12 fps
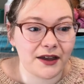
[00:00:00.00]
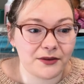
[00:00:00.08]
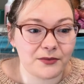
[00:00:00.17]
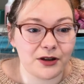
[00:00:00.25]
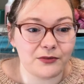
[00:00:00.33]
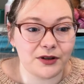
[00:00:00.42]
the
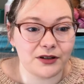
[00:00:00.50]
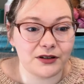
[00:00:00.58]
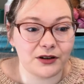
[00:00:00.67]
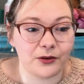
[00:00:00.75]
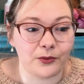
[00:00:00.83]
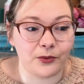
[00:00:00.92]
moment
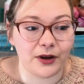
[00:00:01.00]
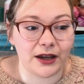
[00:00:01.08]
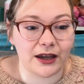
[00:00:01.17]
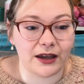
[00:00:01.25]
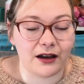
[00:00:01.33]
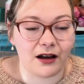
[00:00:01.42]

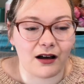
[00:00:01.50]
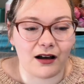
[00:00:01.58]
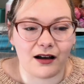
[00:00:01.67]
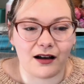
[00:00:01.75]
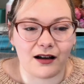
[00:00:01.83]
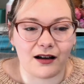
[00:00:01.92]
we
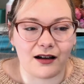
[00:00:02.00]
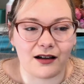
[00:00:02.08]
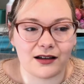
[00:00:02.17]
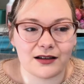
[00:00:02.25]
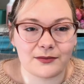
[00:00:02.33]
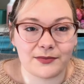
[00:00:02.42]
are
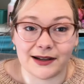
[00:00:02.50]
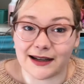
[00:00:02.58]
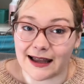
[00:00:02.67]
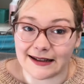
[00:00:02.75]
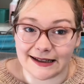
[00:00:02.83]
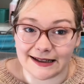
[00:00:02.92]

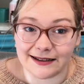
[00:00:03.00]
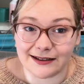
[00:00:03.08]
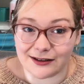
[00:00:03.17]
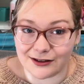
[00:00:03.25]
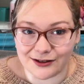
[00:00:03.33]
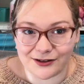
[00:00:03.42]
planning
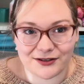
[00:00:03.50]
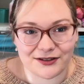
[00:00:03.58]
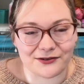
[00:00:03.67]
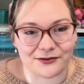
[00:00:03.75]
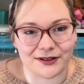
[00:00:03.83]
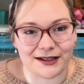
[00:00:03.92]
lots
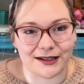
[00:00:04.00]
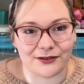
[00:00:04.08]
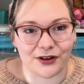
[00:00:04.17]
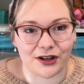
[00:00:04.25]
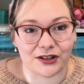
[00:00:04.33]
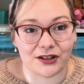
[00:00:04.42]
of really
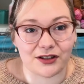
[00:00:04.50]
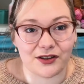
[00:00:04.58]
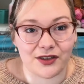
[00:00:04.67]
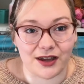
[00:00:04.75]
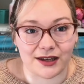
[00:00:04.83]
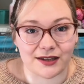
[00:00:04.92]
fun
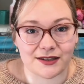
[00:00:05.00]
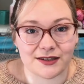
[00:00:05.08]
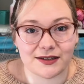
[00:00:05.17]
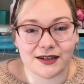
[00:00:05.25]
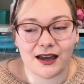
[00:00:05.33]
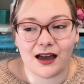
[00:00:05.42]
things,
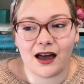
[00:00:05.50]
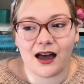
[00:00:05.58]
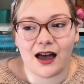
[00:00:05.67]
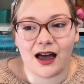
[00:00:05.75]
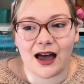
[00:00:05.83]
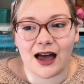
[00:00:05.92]

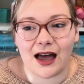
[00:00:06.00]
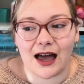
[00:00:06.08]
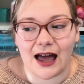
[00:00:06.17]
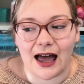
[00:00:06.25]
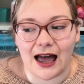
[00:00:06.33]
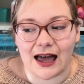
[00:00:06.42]

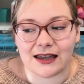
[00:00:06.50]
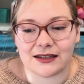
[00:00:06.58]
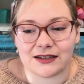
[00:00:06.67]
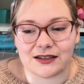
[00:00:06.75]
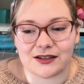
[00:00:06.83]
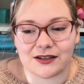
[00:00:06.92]

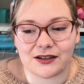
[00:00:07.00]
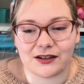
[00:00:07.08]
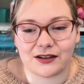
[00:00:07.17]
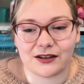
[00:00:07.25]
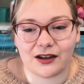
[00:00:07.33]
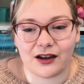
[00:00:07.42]
and
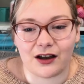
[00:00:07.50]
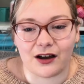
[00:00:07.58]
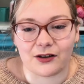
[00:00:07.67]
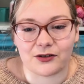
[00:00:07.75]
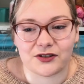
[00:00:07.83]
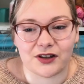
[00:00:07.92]
I
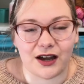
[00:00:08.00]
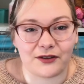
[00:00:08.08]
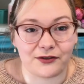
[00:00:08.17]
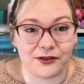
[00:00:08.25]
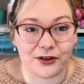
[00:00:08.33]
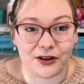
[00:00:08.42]
also have a
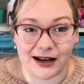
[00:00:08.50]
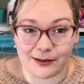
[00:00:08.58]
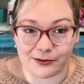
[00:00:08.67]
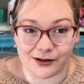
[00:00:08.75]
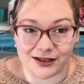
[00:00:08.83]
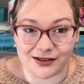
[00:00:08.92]
few
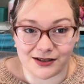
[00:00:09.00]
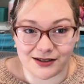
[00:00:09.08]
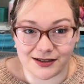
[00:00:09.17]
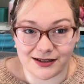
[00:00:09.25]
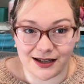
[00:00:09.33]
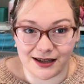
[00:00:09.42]

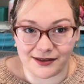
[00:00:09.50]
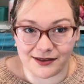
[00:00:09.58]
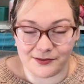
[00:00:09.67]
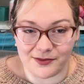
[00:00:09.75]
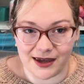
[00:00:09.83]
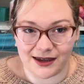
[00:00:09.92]
collaborations in the
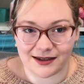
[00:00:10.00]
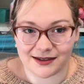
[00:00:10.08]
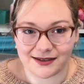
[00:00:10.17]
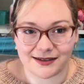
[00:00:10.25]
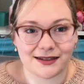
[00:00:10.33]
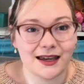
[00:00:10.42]
mix.